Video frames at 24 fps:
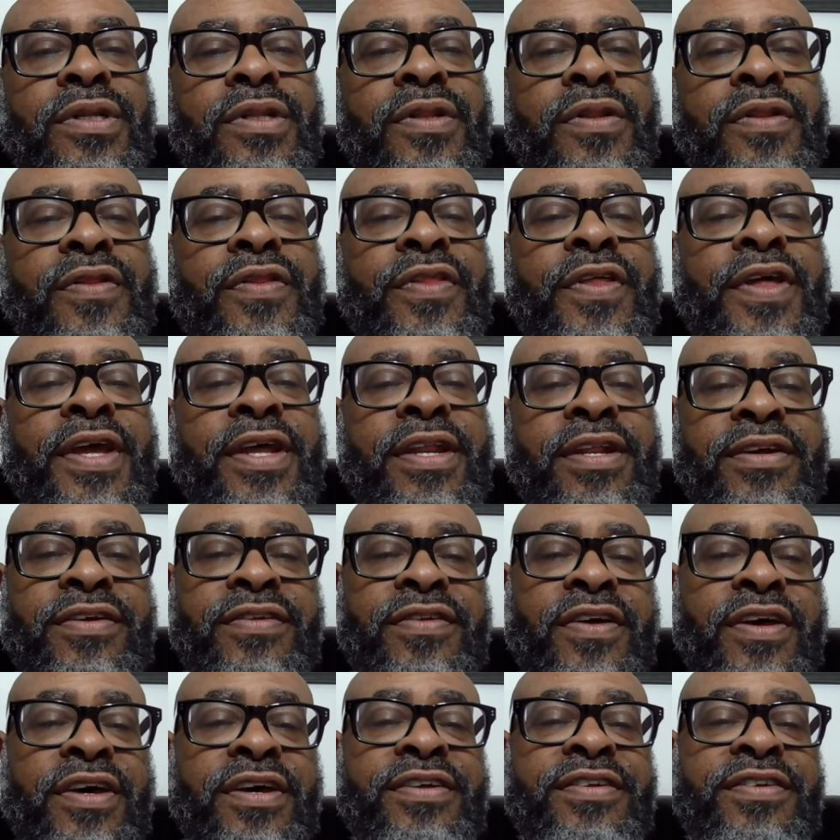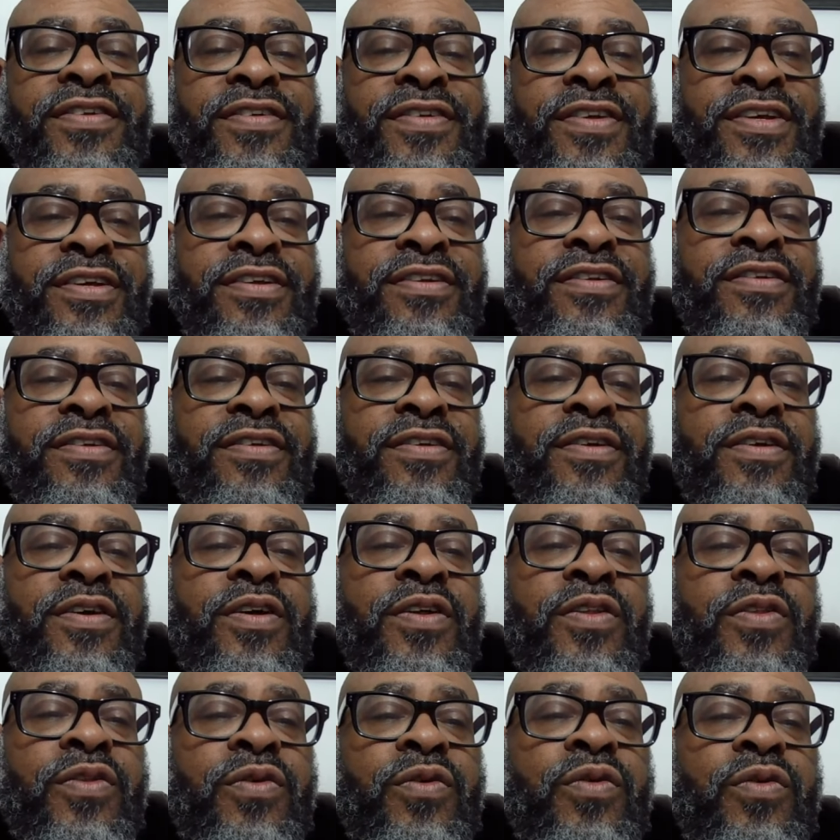than as assists
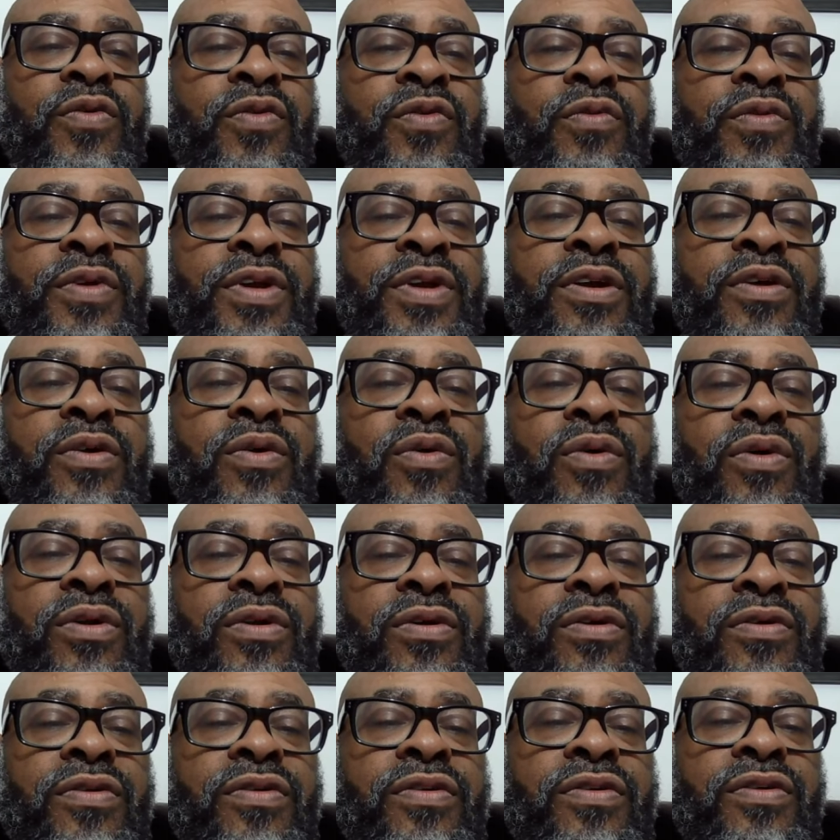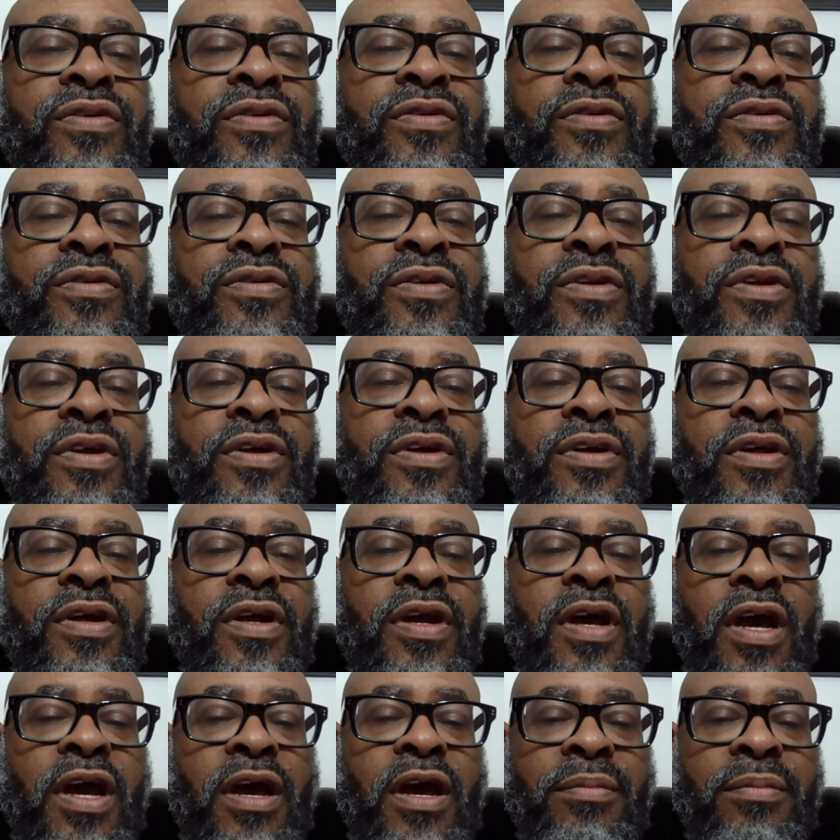through three quarters.
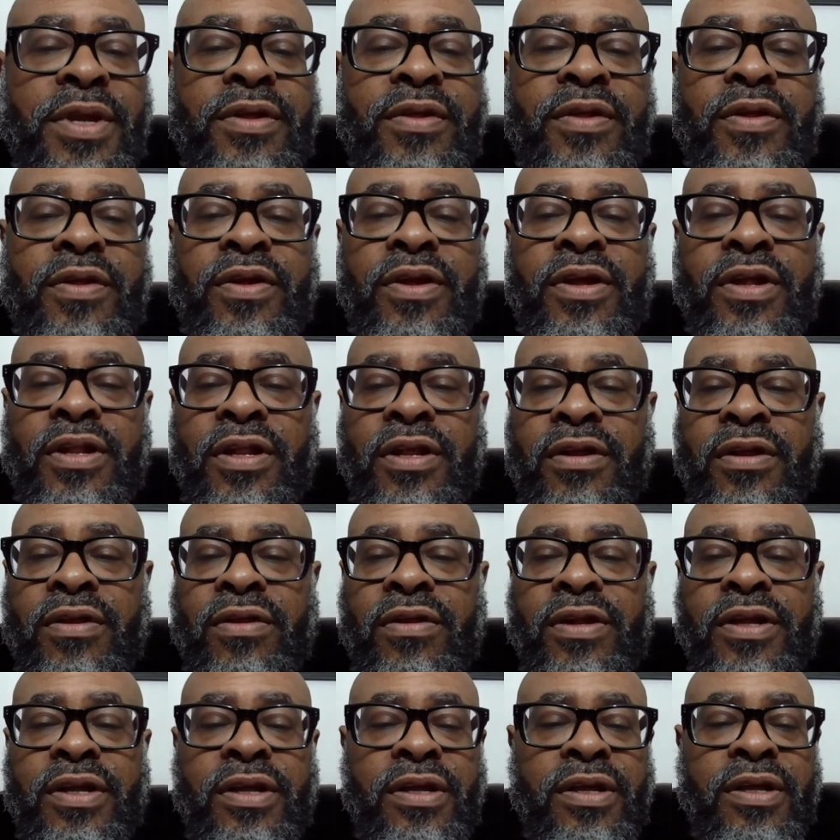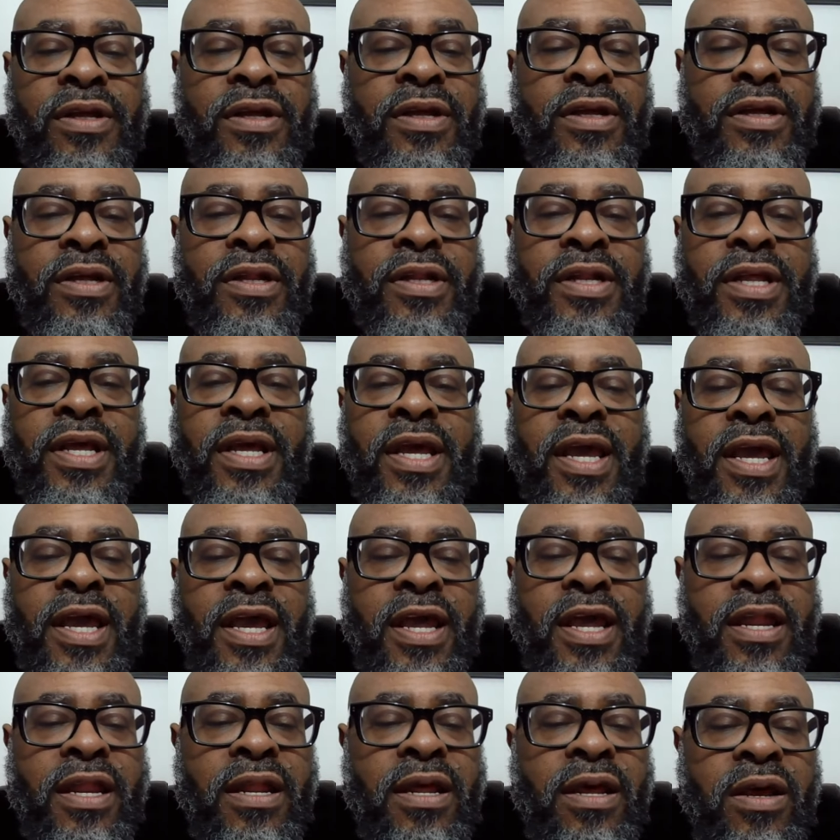I mean, literally, they
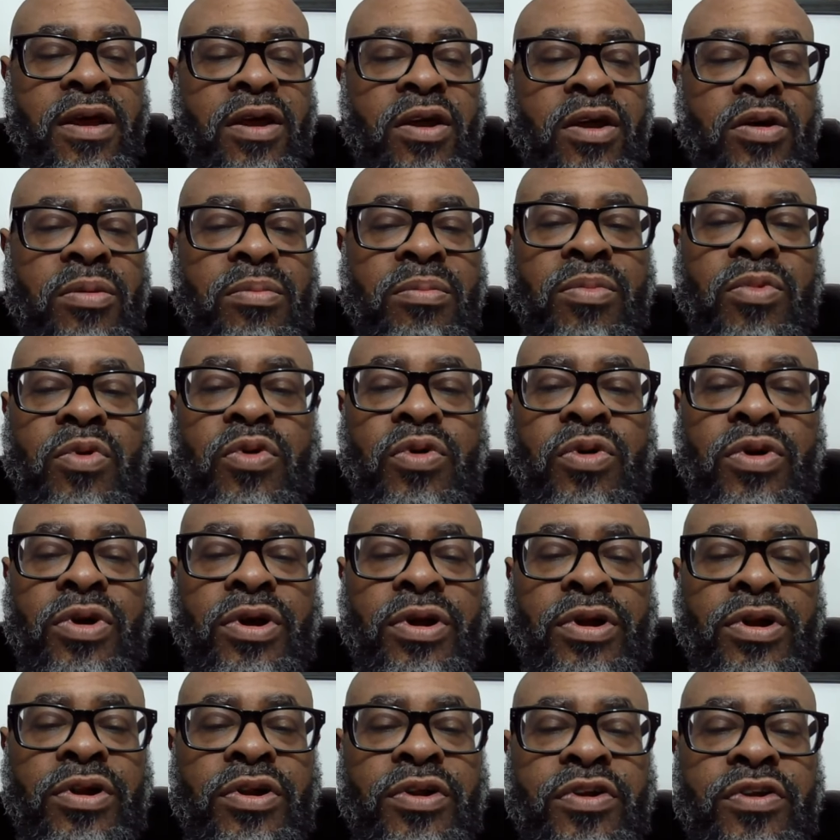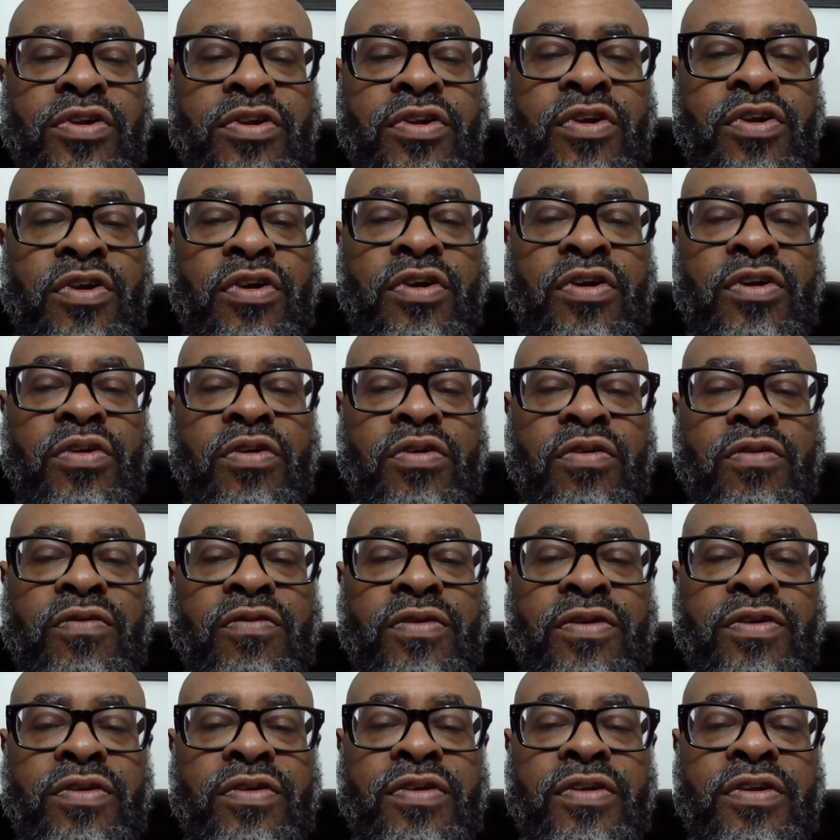had more
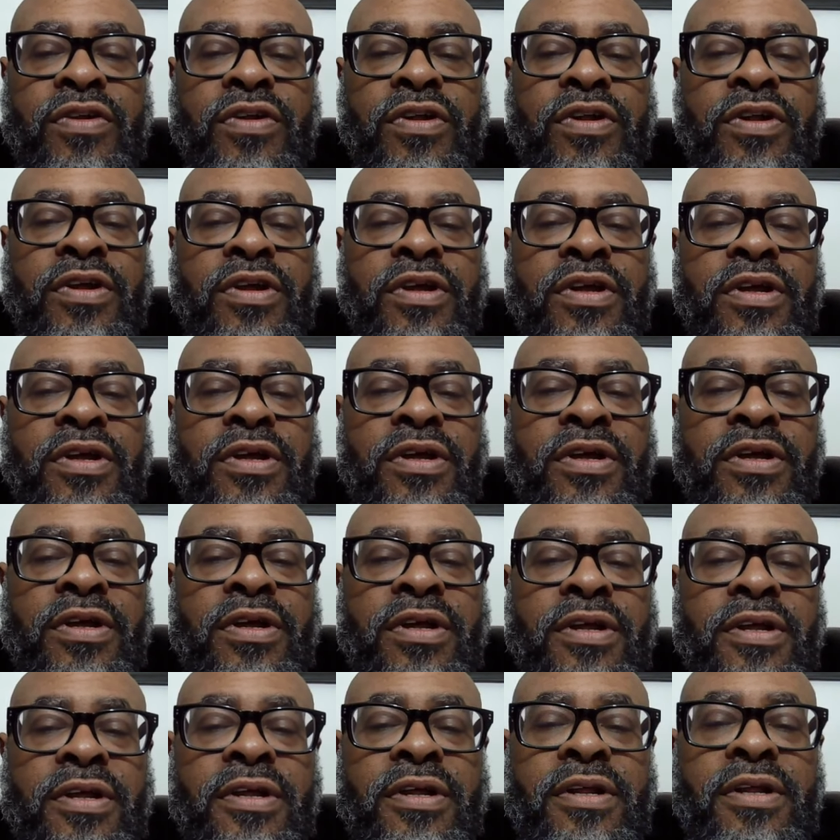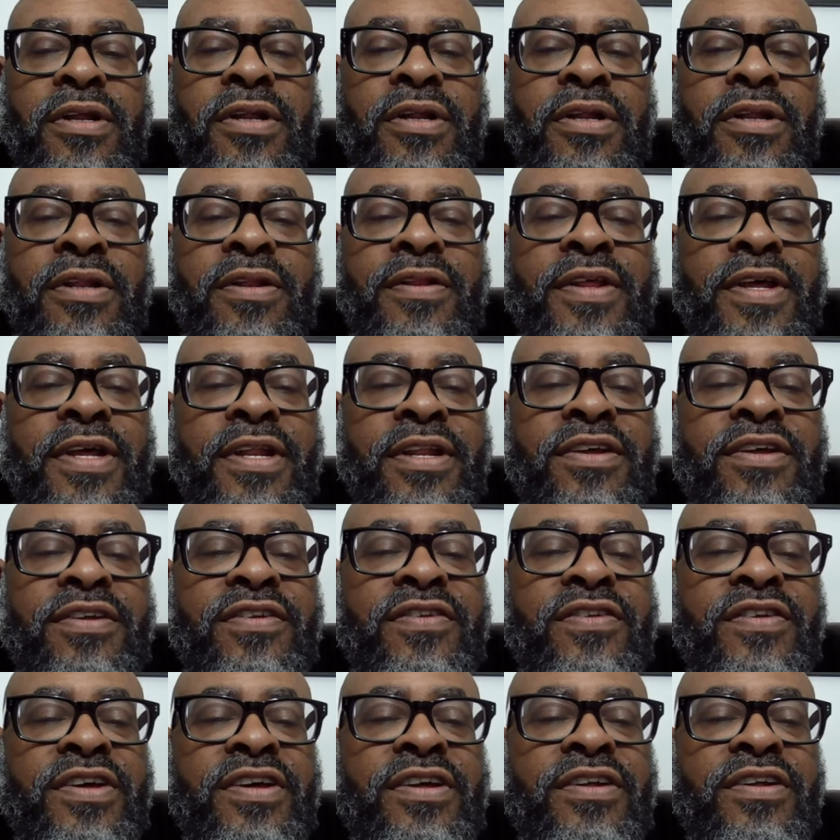turnovers than
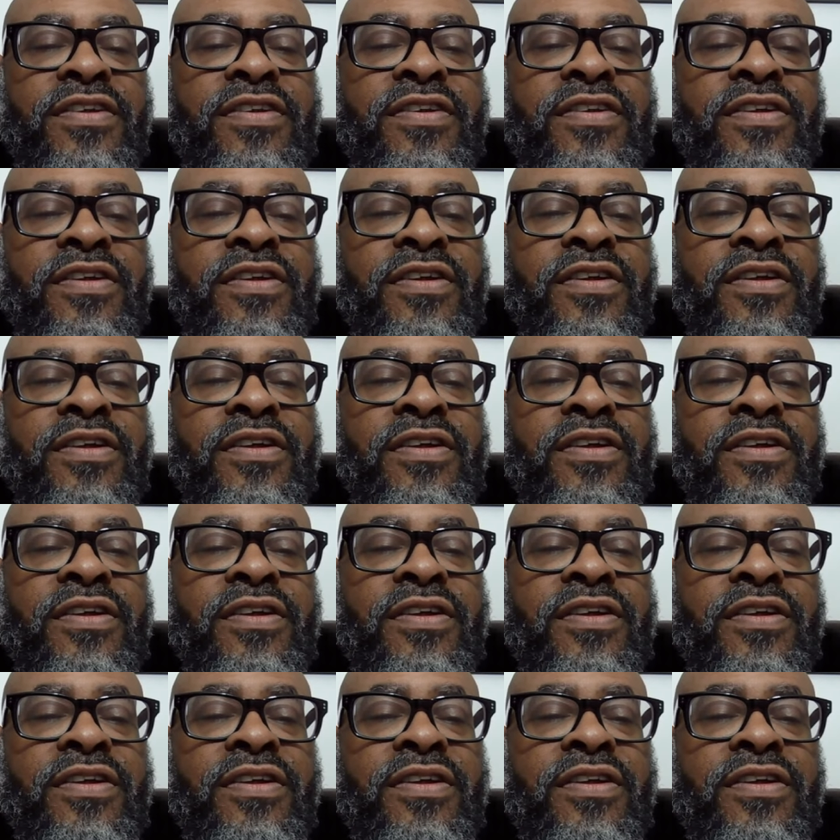assists